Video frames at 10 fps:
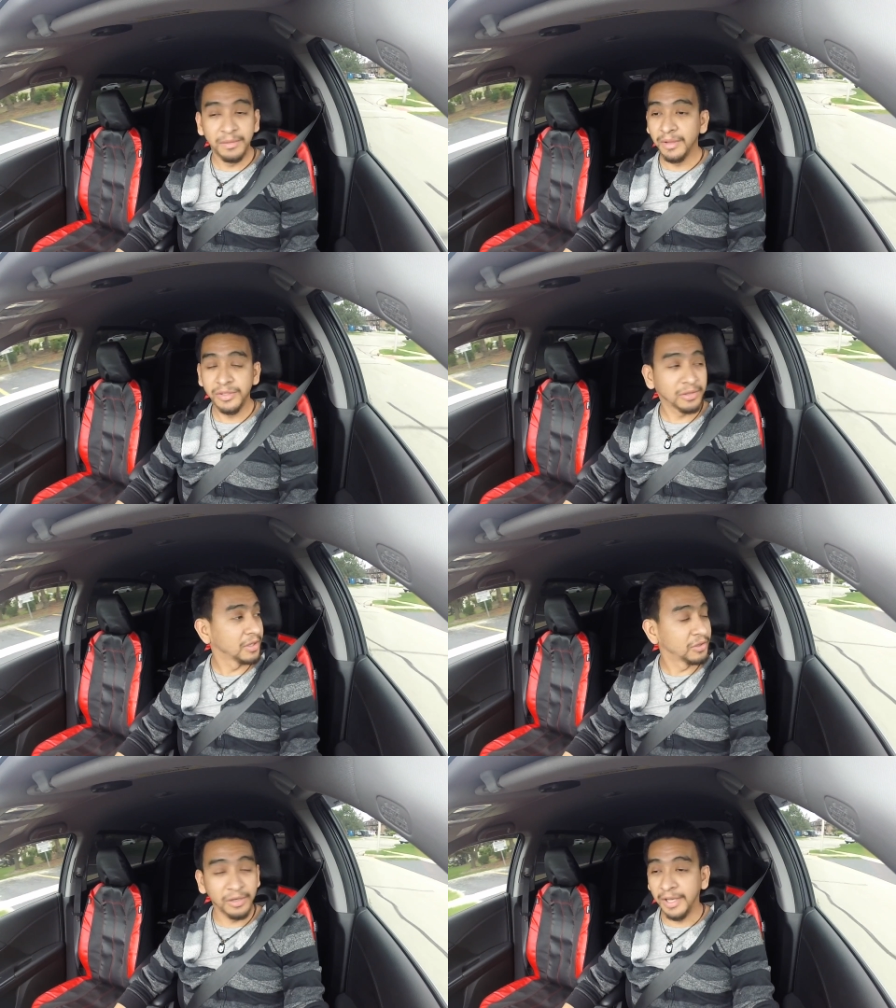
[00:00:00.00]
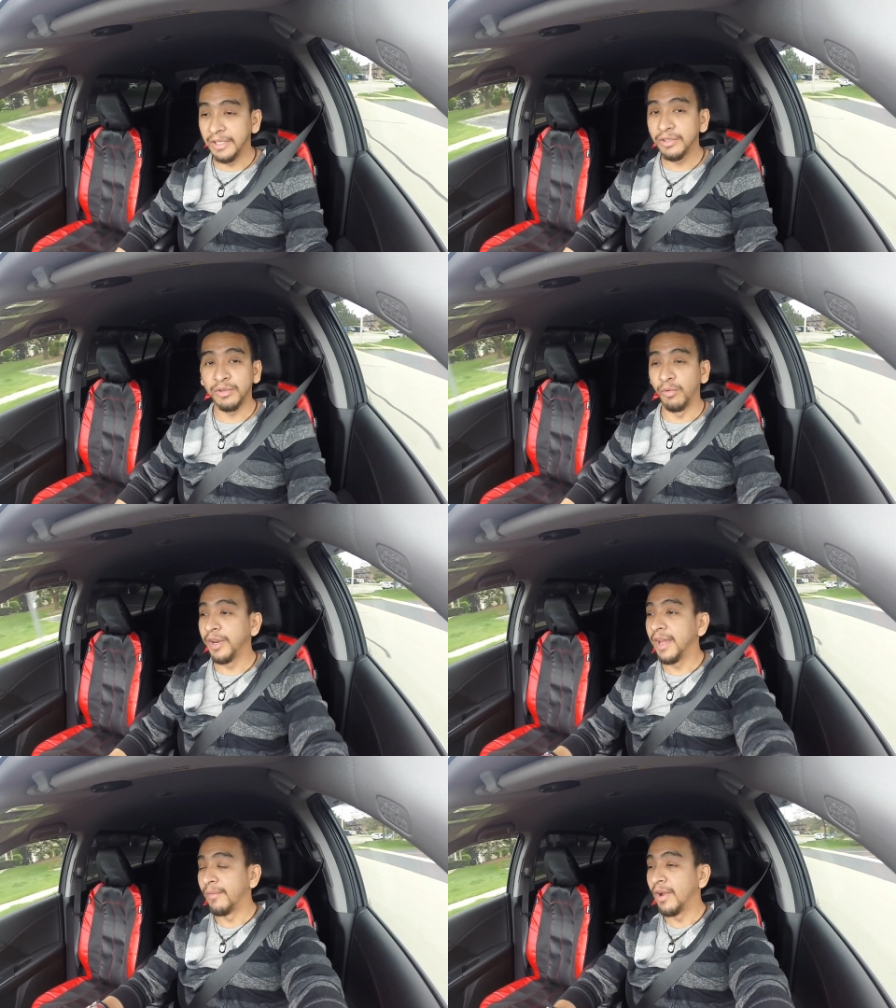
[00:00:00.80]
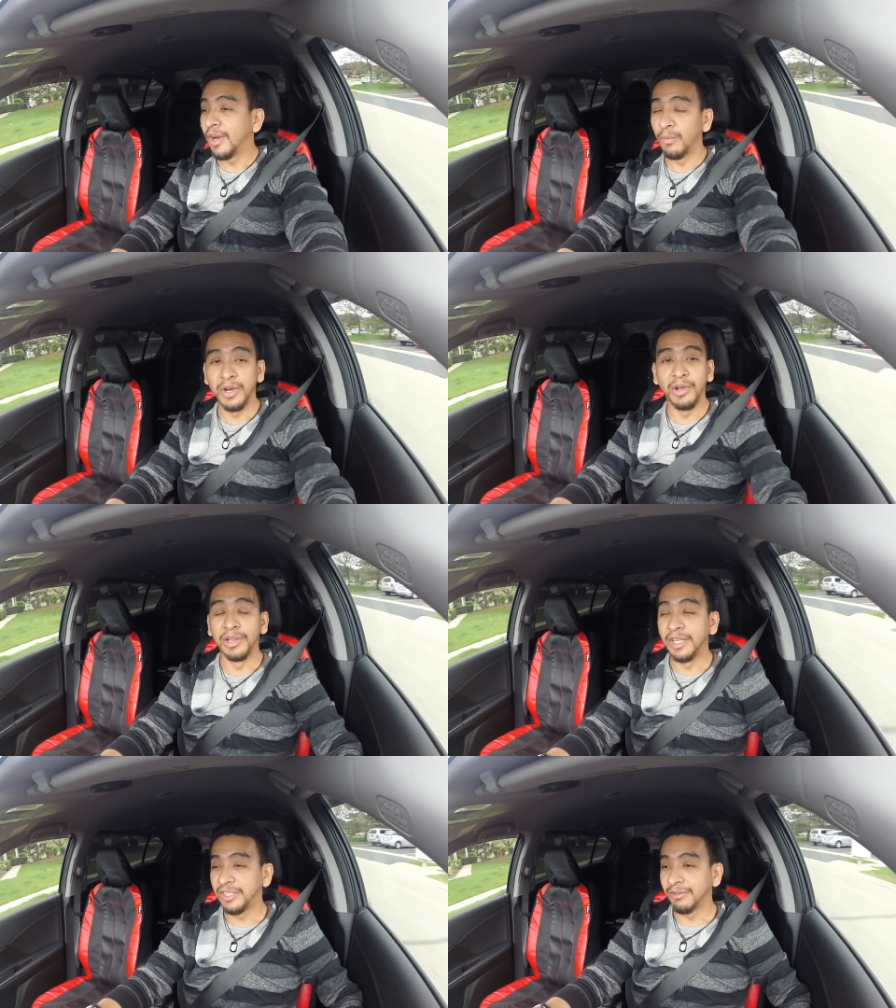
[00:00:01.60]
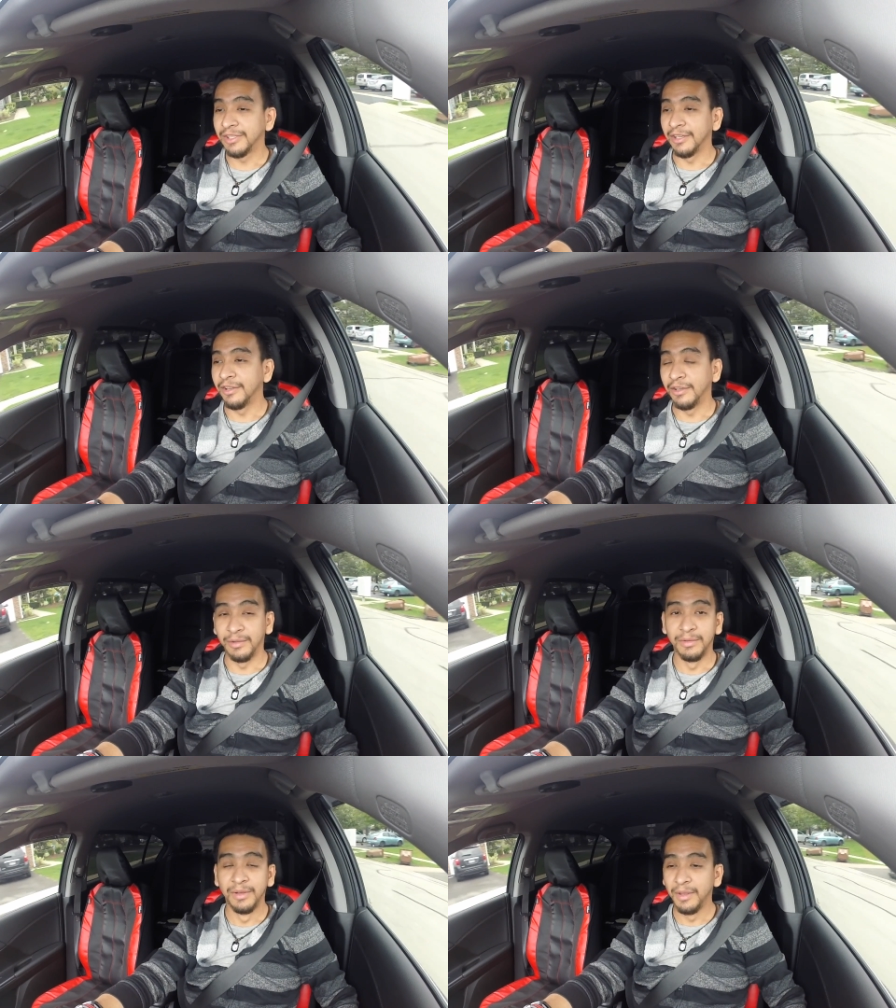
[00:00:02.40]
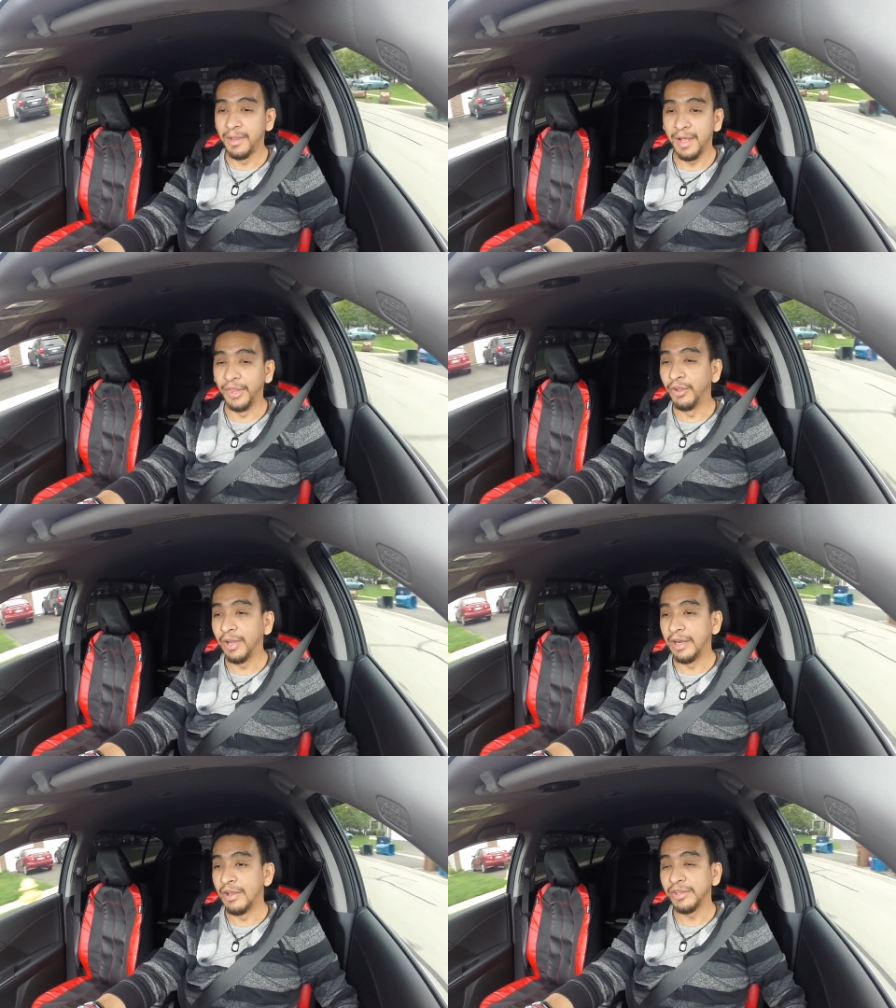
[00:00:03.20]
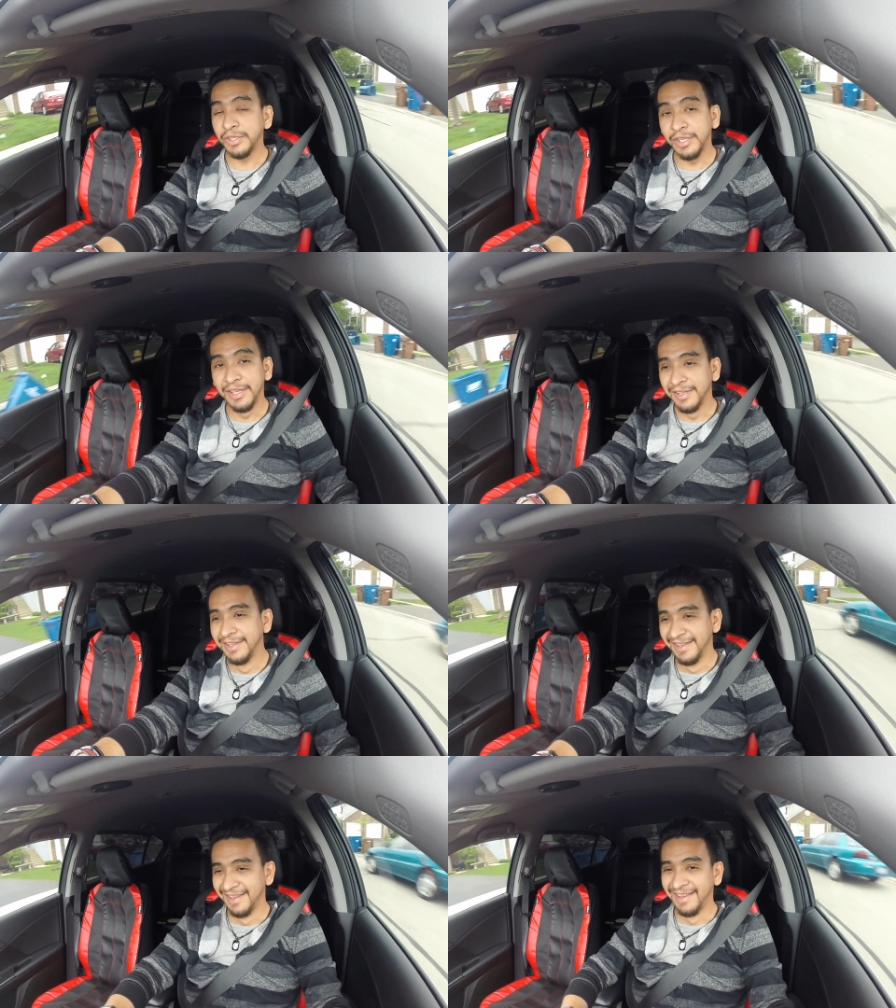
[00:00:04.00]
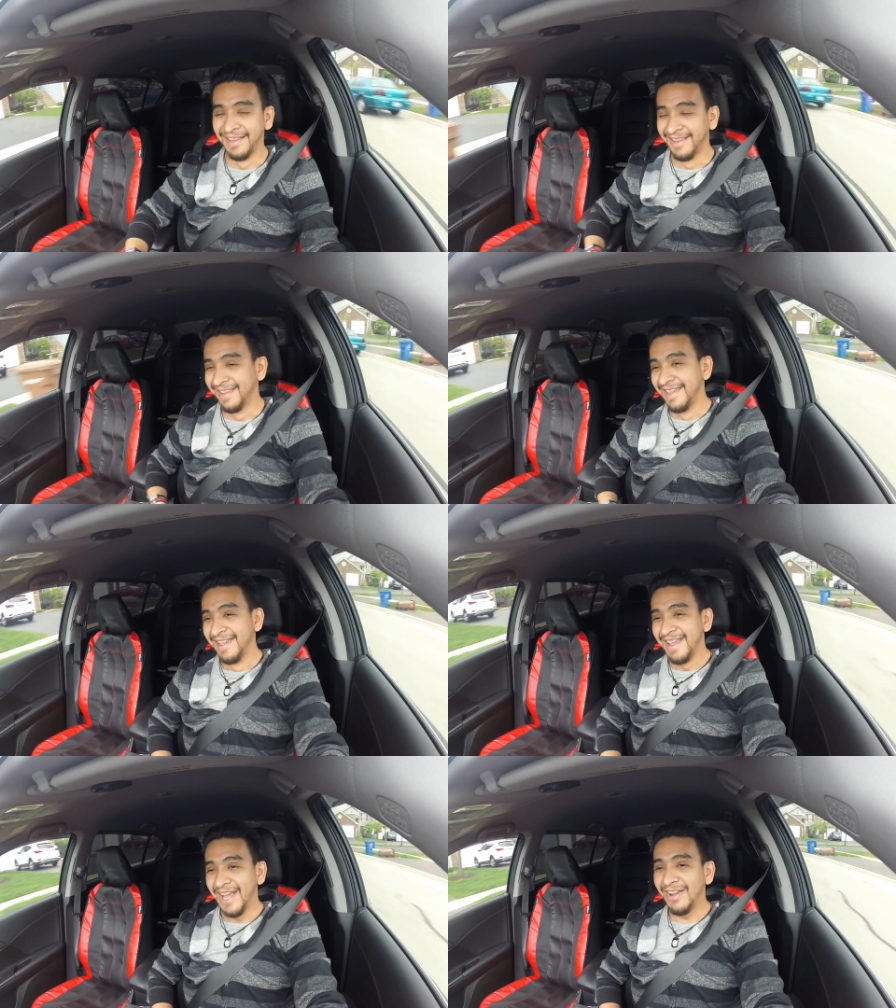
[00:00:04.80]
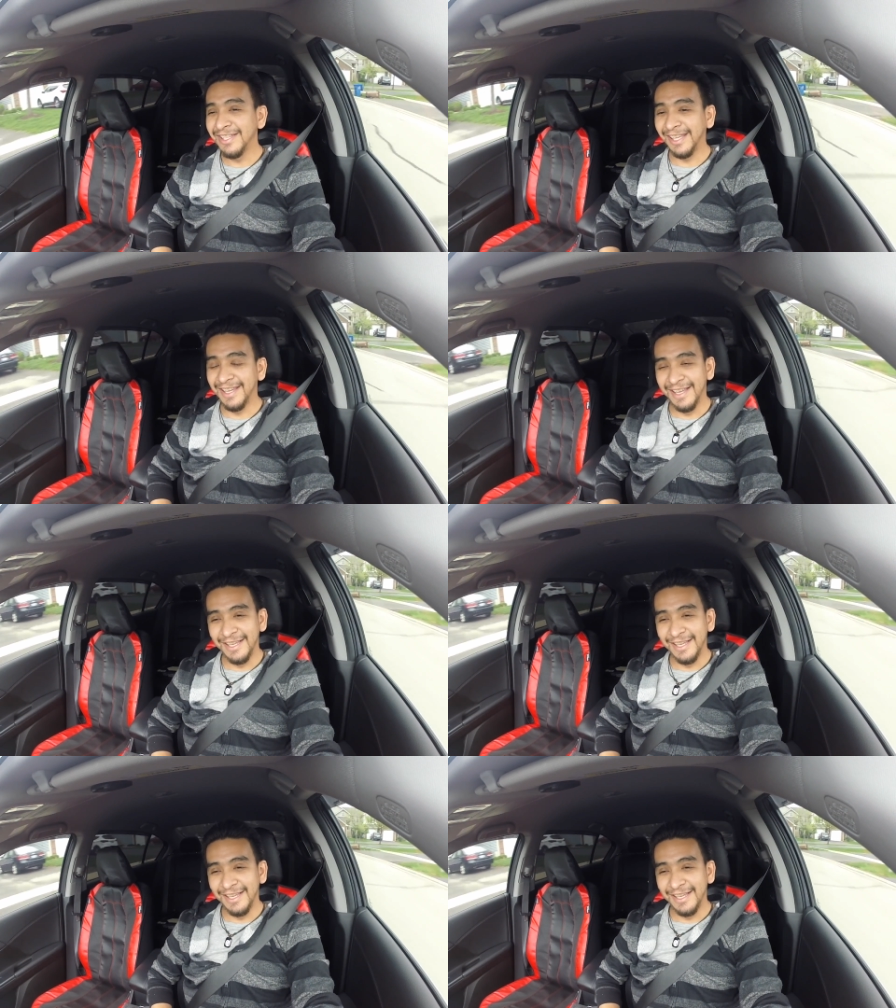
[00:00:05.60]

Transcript: I saw the dog like just running around like with all leash. I was like, uh-oh, a dog I lost. I was like,